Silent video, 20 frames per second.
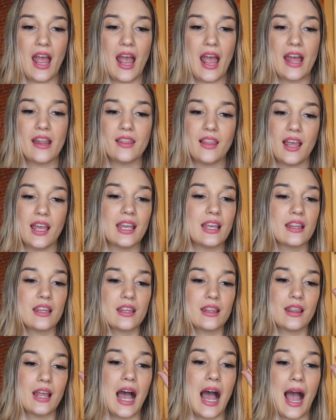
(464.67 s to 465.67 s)
and
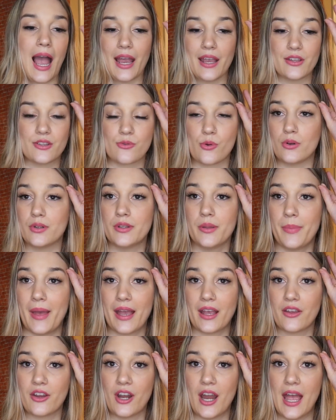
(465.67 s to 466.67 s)
like the eyes roll in the
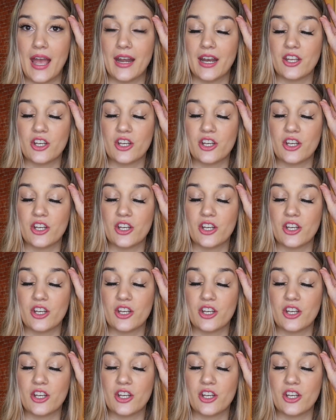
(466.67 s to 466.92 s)
back of your head,